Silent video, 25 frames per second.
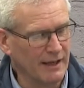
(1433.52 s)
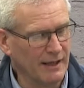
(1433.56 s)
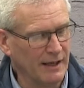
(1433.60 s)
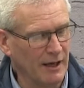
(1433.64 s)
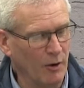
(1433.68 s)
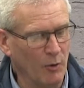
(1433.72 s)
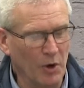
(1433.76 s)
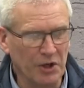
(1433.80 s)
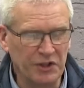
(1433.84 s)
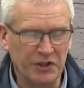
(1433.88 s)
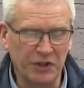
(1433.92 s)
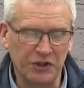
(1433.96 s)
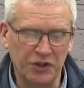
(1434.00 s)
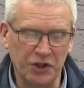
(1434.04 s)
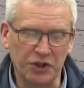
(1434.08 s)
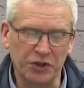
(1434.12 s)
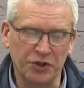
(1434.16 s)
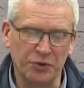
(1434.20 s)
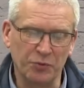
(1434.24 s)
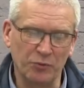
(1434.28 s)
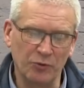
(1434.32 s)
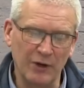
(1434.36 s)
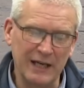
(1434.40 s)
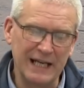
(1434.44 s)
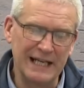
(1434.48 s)
I want to
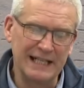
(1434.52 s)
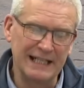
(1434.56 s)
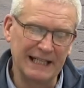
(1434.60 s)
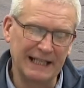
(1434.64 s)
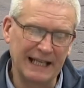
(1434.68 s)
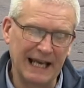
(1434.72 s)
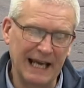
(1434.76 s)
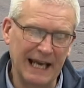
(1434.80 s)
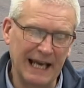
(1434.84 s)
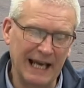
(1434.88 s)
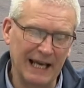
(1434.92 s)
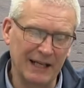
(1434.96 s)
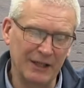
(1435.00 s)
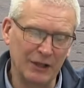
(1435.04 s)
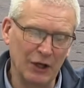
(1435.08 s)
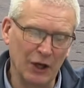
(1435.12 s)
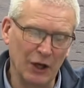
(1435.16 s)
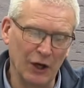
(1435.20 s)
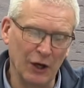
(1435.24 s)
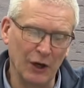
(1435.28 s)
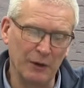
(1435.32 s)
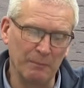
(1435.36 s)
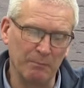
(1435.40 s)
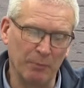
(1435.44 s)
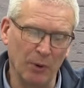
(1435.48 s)
just read again
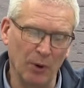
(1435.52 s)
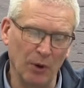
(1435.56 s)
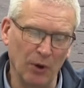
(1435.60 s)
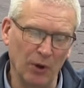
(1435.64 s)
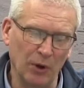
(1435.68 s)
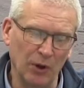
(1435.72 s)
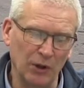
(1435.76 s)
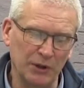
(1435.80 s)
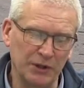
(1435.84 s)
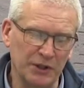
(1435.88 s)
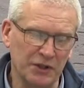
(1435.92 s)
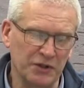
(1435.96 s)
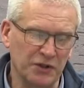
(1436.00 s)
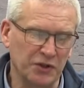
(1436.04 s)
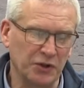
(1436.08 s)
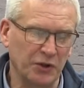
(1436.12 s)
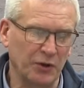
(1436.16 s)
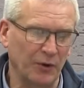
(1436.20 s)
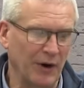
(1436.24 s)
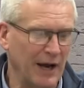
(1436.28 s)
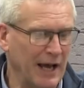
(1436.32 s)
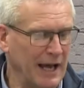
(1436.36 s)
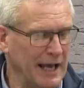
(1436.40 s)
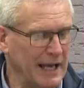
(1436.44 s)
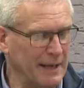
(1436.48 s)
how Paul
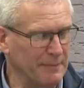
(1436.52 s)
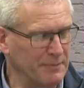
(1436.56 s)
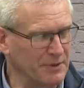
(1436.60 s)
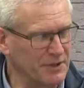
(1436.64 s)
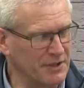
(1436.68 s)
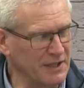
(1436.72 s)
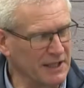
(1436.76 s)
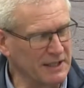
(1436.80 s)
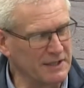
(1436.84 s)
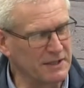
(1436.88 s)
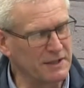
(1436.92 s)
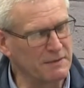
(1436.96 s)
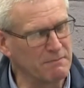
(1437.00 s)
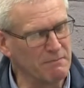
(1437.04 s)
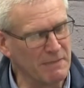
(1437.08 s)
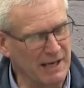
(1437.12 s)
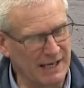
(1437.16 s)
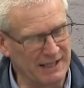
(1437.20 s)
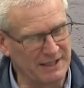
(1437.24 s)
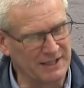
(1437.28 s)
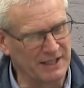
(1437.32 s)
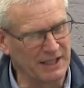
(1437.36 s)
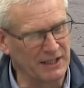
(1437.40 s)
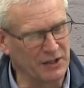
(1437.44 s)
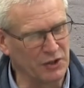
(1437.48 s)
describes this
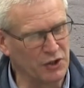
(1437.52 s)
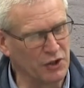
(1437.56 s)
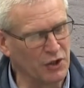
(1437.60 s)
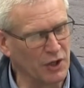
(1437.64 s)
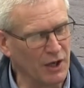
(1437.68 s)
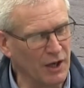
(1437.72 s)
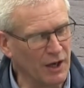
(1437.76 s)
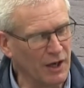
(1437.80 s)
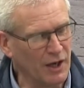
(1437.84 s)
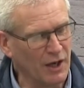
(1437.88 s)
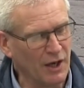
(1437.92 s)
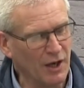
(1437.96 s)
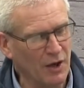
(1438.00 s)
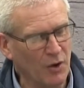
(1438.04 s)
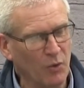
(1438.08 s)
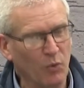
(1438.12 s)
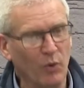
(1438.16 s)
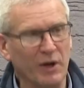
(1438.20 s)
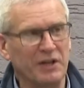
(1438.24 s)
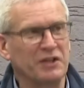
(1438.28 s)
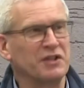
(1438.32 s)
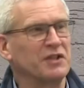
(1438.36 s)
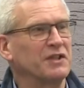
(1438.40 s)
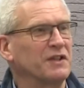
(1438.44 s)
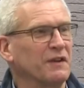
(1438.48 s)
message
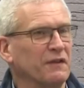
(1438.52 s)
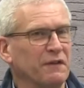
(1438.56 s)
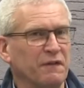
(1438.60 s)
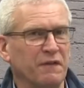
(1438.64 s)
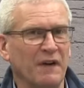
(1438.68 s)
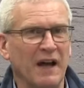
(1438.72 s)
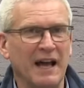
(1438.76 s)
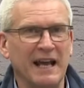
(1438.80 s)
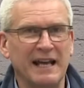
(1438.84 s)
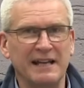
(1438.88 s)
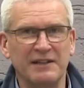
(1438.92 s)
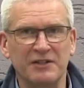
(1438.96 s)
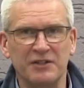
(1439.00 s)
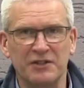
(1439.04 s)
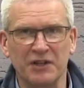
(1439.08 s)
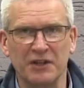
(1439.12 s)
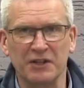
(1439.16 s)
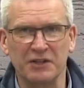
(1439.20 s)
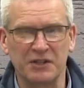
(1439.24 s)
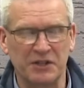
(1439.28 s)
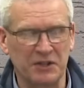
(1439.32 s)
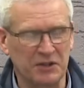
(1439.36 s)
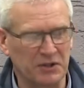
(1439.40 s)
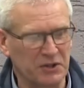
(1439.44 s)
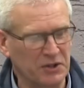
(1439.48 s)
which defines
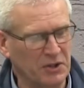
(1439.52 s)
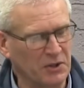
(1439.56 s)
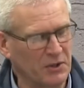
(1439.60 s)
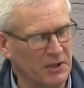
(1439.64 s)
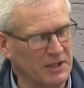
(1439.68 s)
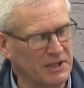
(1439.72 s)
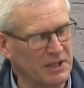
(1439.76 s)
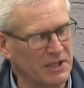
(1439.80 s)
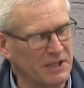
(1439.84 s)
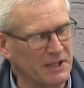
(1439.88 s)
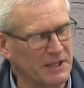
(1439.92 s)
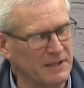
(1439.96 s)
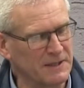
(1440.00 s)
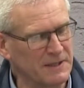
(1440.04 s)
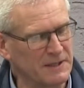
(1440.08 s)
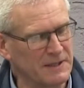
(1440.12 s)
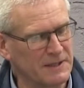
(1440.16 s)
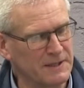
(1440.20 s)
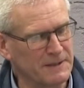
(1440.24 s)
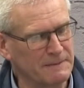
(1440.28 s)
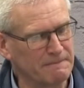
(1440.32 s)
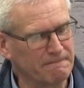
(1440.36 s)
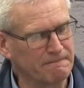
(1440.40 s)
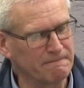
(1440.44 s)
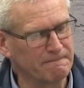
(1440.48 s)
us as
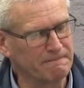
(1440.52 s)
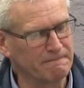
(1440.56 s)
Christians.